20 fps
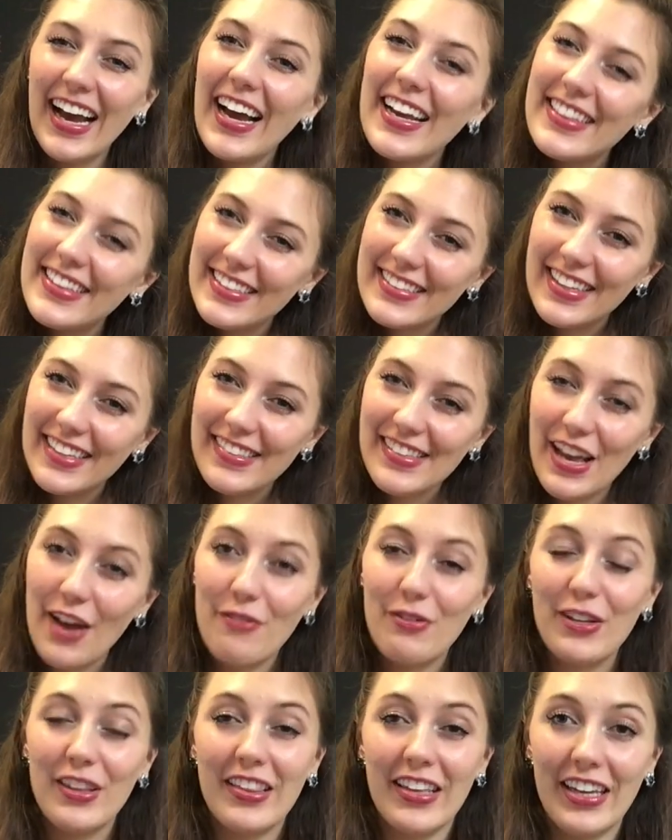I think that's
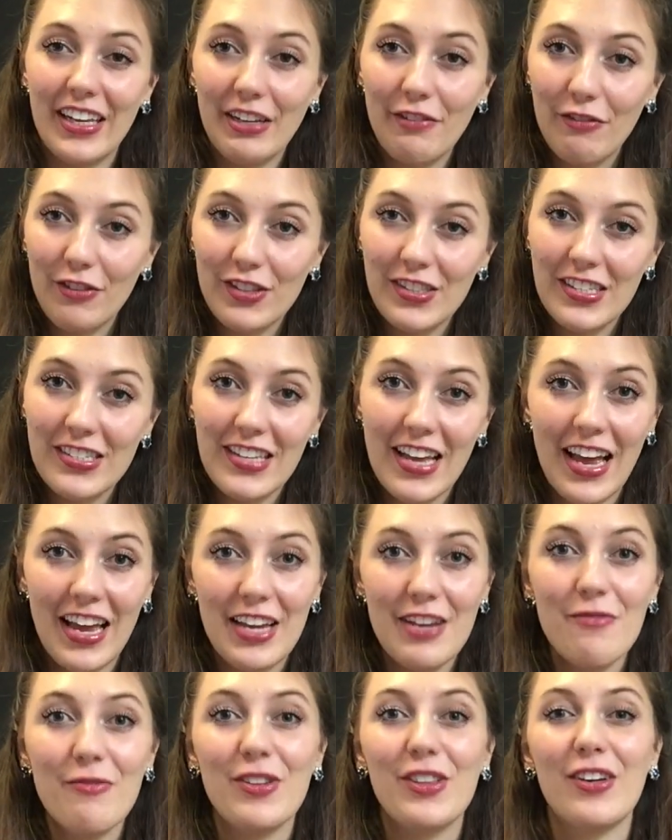everything for
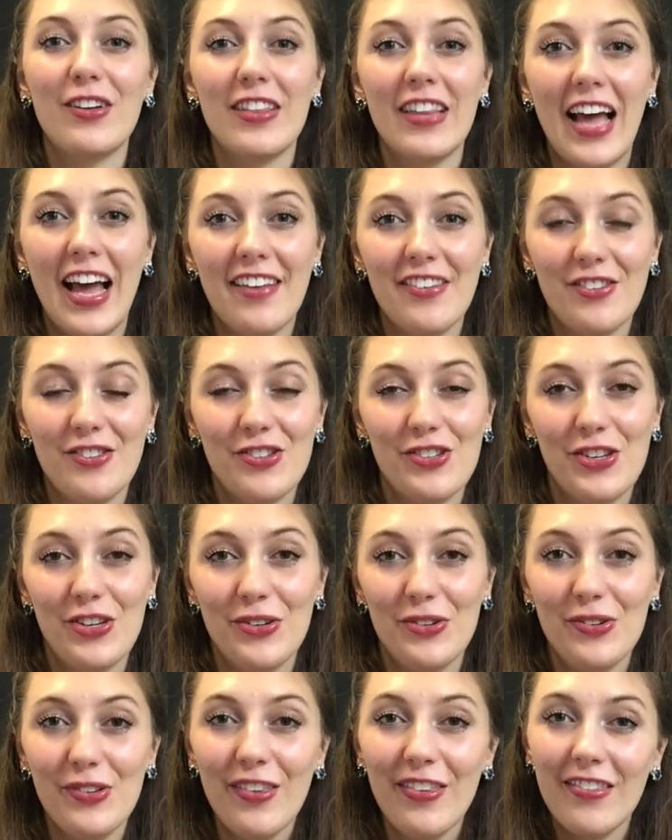today with our Latin
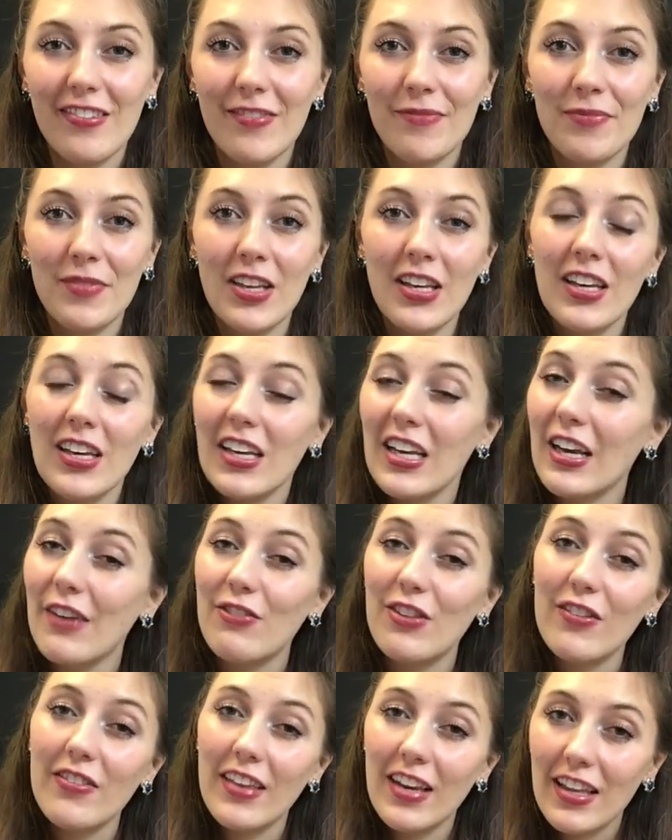shoes.
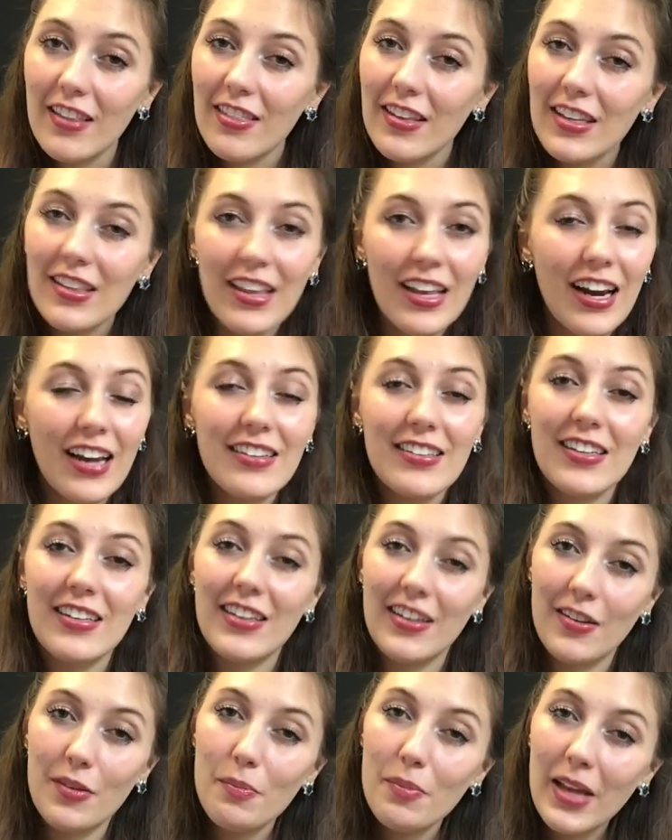If there's anything that I
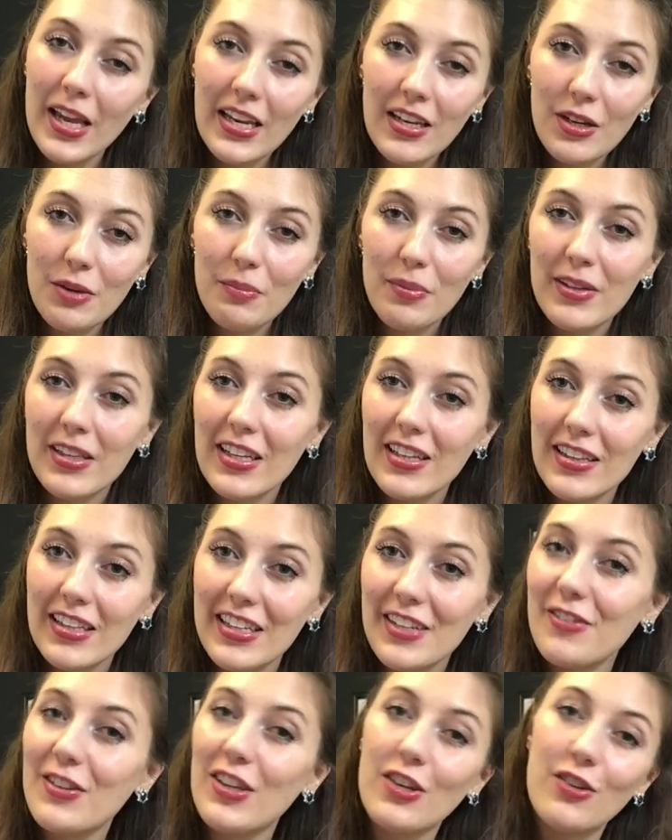didn't explain
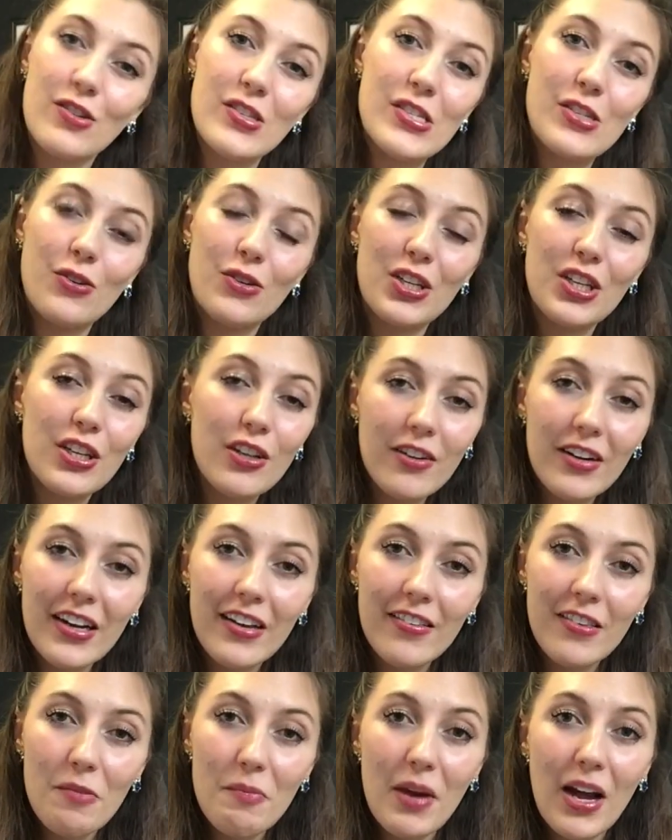completely or that you're still
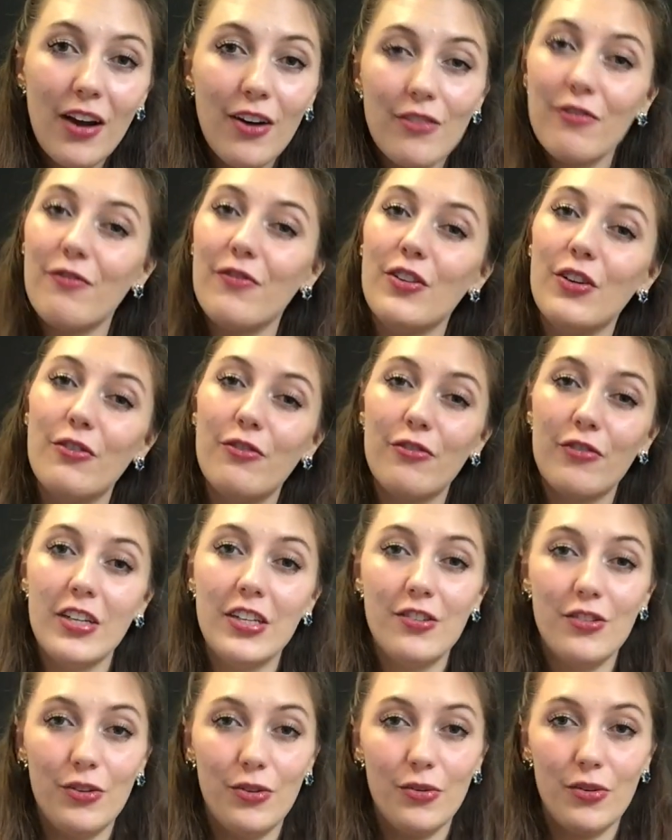curious about, feel
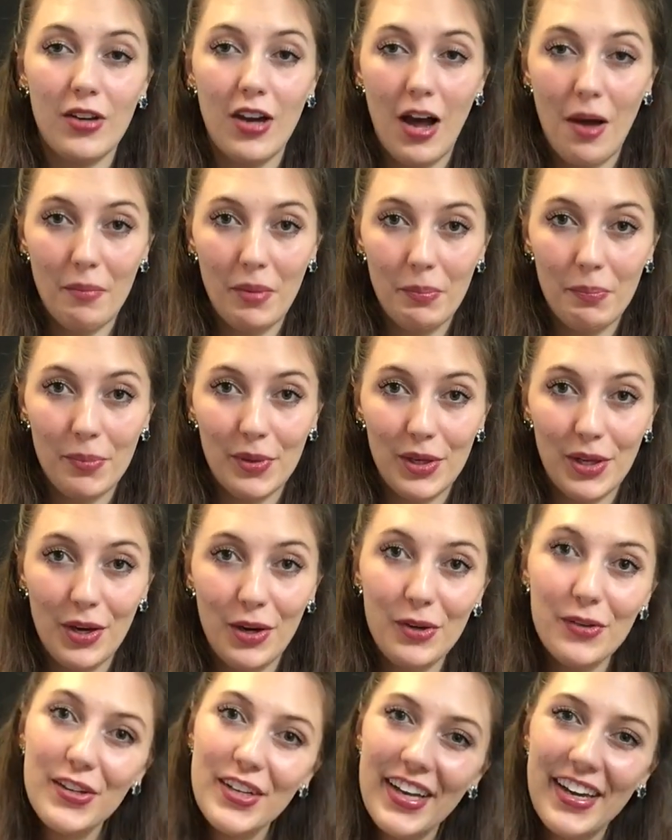free to comment
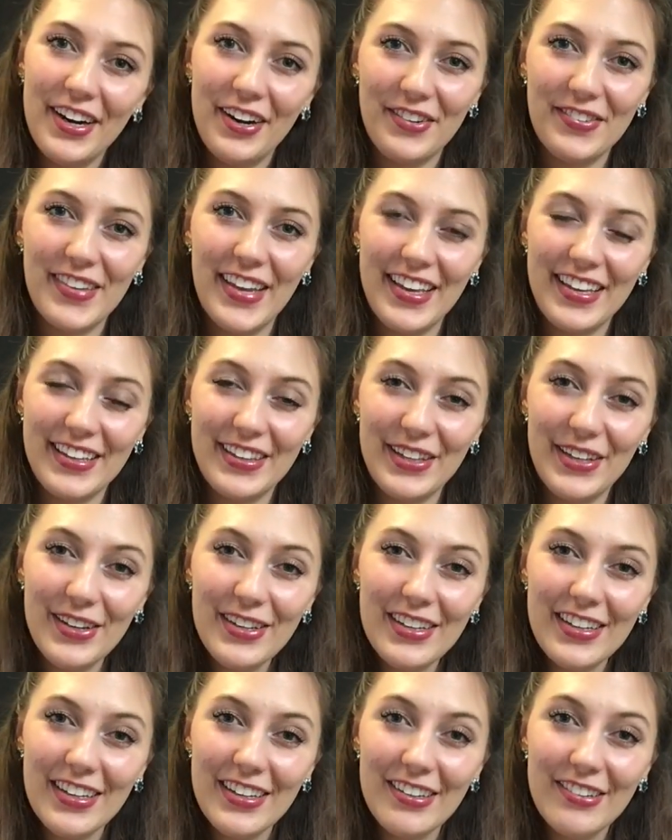below and I'll take a
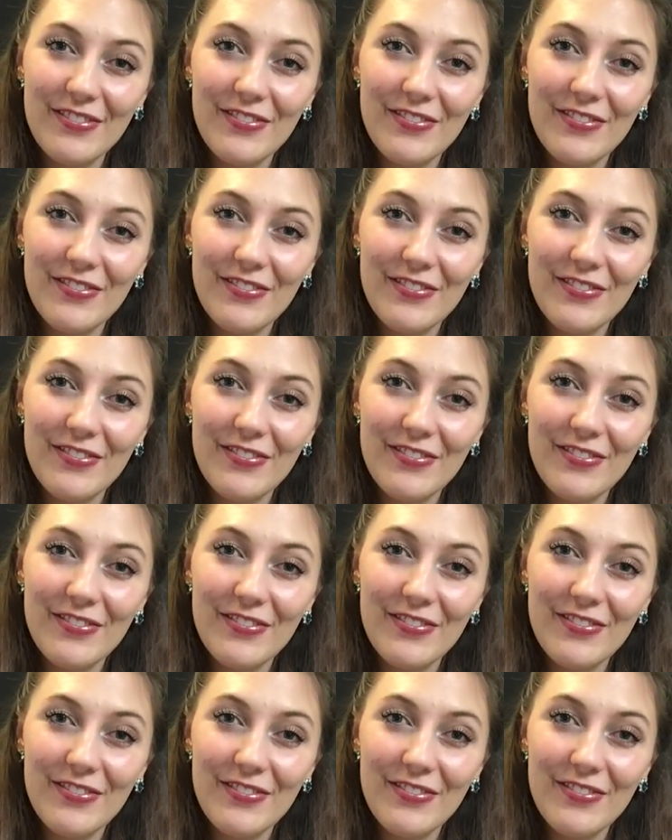look.